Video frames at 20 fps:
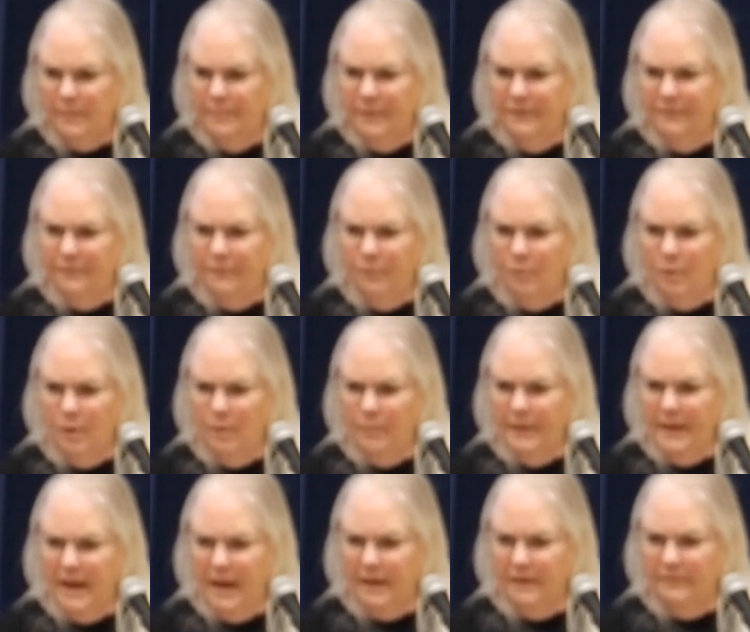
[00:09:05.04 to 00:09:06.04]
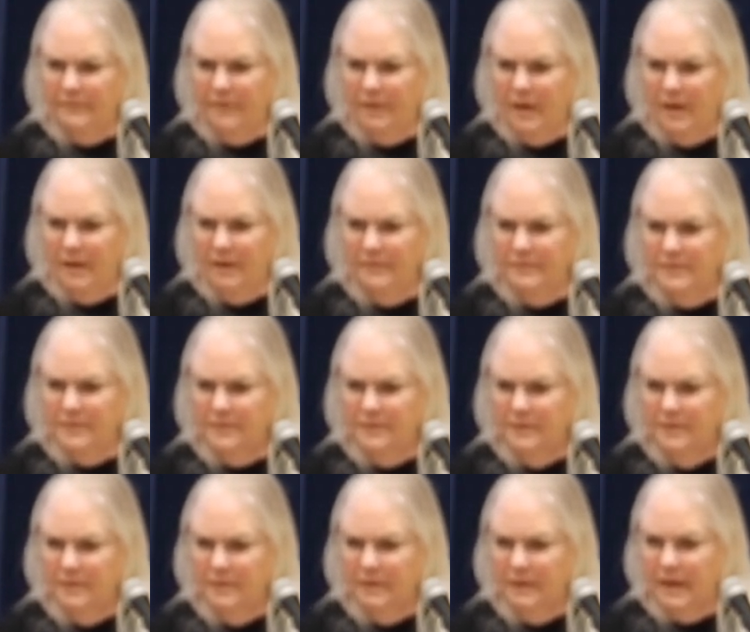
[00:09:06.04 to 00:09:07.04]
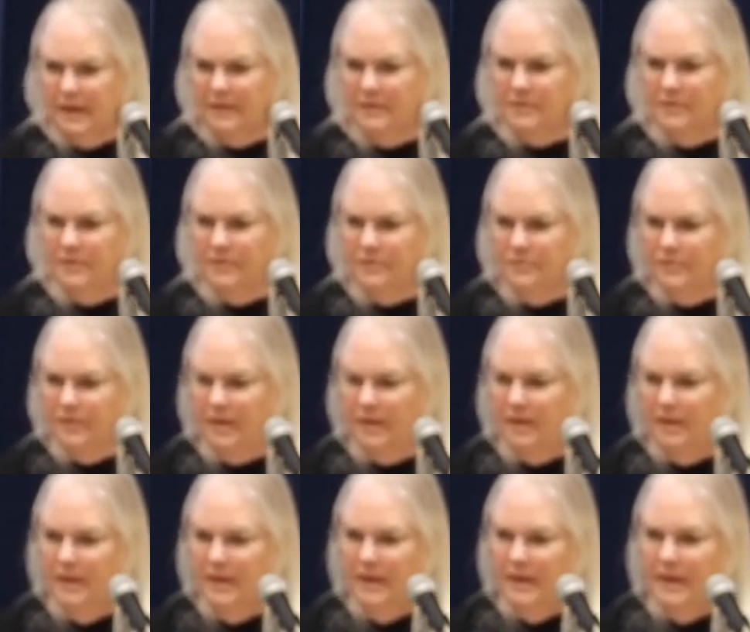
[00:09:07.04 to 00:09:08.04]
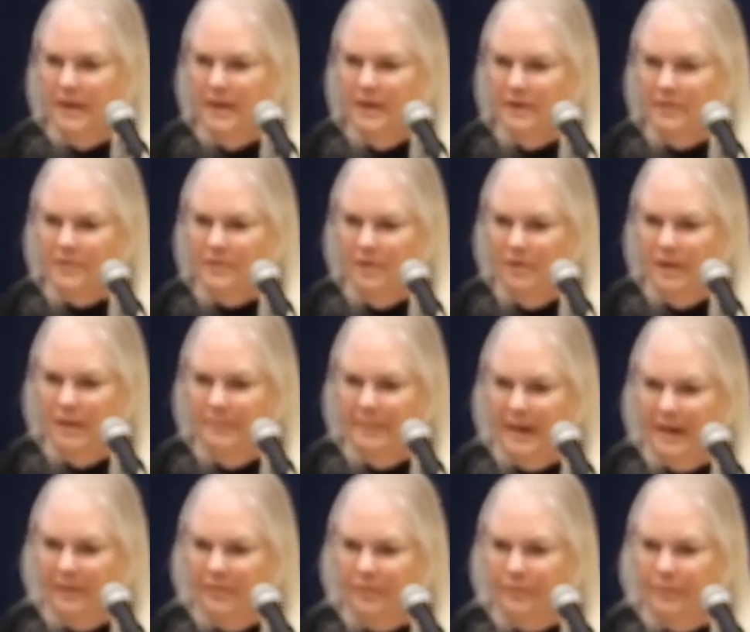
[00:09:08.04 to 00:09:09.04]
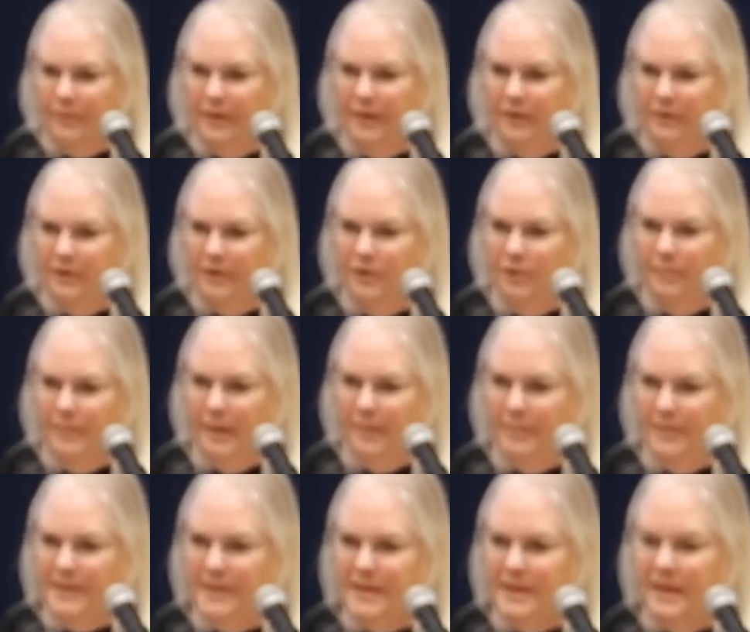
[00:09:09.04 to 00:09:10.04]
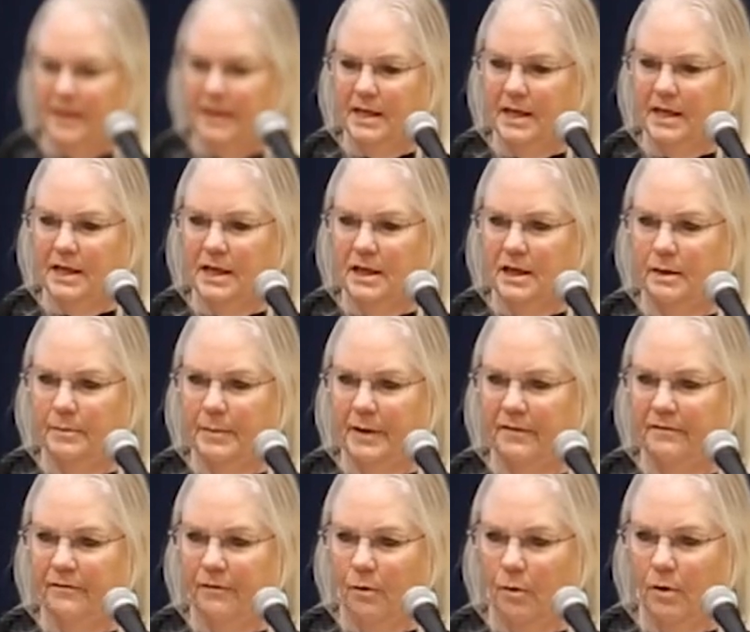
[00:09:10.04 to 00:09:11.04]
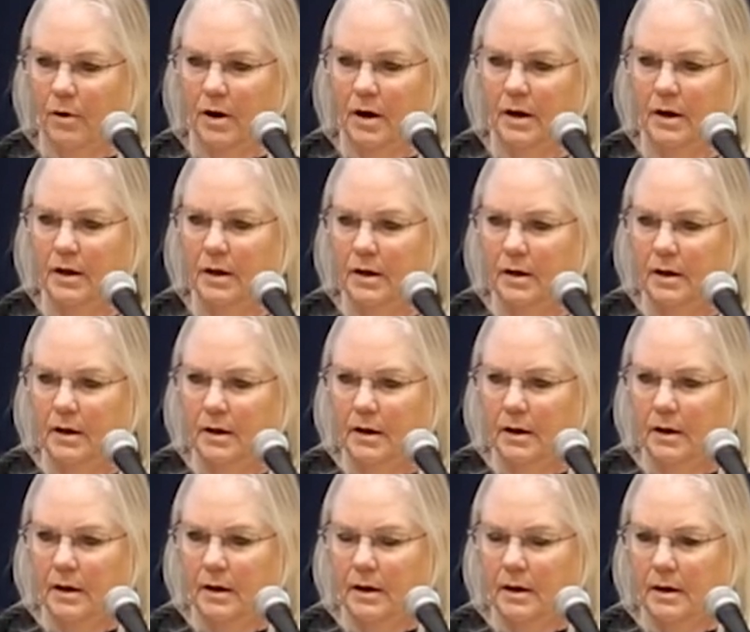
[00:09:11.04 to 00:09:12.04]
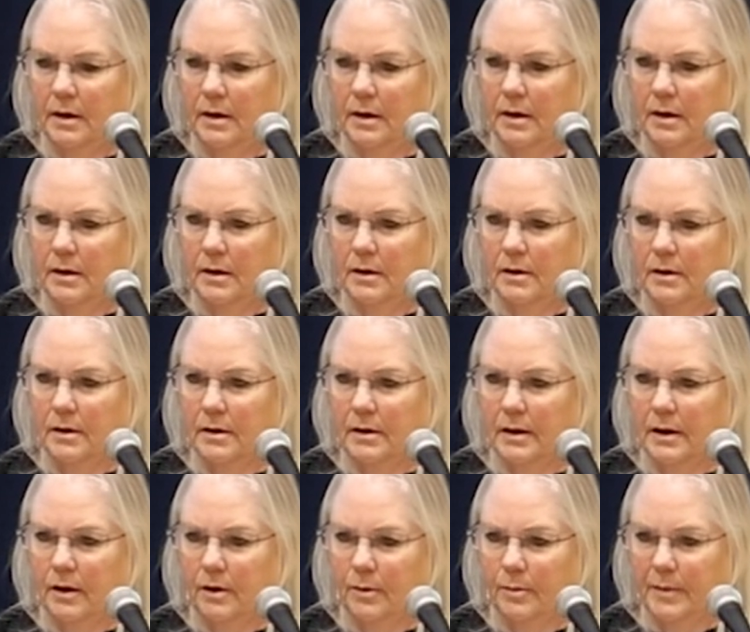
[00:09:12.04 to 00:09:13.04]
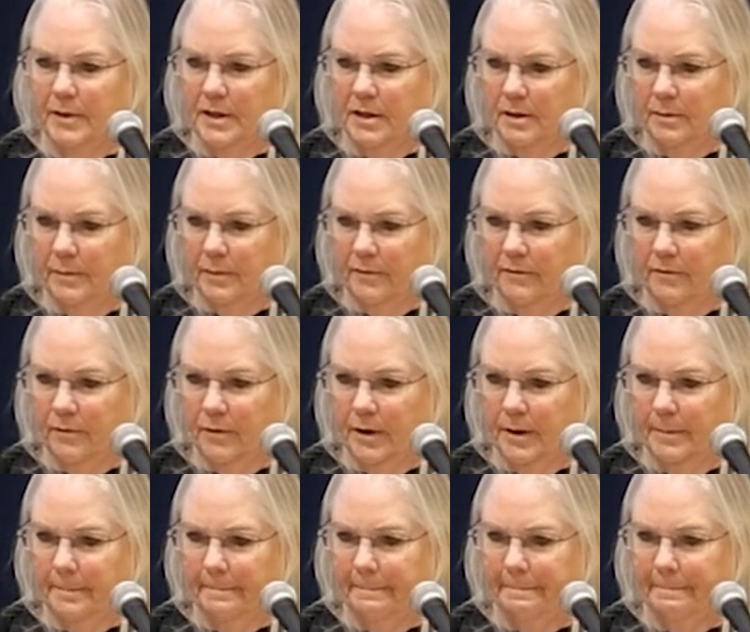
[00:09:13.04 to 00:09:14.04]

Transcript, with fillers: Before we got involved, you guys know the drill. It'll slowly pan through here, and you'll be able to see this is the before. I hope it's the before.